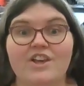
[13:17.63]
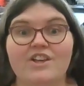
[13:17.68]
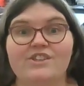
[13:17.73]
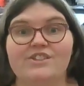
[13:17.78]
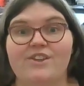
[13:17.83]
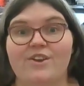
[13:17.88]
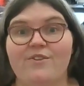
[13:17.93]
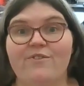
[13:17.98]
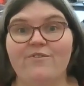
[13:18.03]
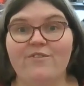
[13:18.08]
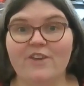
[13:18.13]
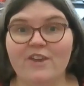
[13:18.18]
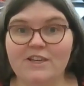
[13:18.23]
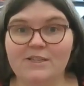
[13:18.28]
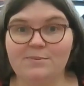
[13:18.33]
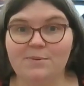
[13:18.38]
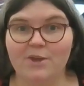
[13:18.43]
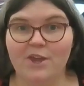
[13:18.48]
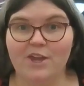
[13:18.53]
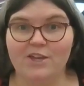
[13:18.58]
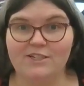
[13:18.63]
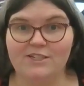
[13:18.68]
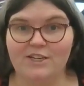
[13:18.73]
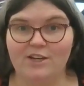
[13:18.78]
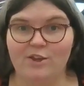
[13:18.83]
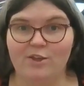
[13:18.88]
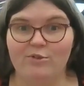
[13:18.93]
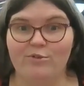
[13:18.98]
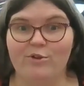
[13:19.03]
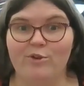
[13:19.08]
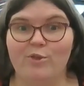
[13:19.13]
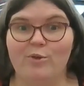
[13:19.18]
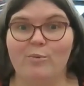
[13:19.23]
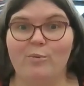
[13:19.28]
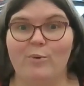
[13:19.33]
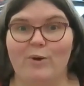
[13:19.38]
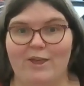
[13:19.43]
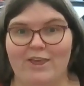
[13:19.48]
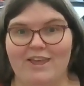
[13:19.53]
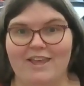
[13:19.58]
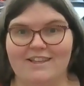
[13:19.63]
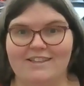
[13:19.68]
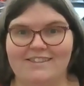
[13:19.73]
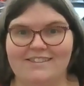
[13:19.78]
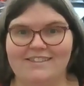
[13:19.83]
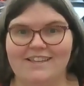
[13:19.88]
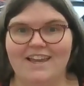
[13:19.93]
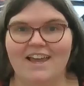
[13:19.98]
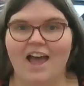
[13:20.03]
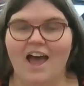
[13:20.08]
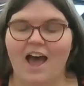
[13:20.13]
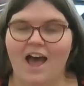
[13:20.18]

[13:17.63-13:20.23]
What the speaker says: So first we're going to look through the words.